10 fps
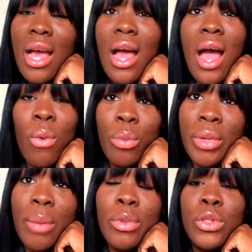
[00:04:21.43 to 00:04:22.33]
I will
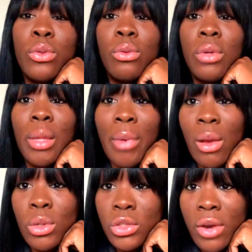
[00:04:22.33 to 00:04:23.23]
be able to get
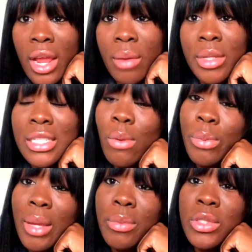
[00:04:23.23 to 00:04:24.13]
back on track because I will
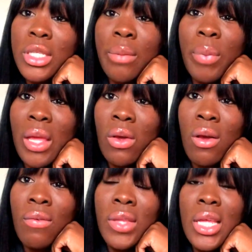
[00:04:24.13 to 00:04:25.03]
be able to pay
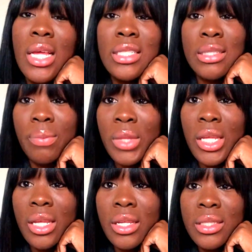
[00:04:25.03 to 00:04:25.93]
off some
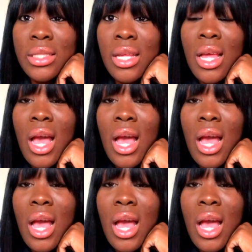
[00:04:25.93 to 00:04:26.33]
things.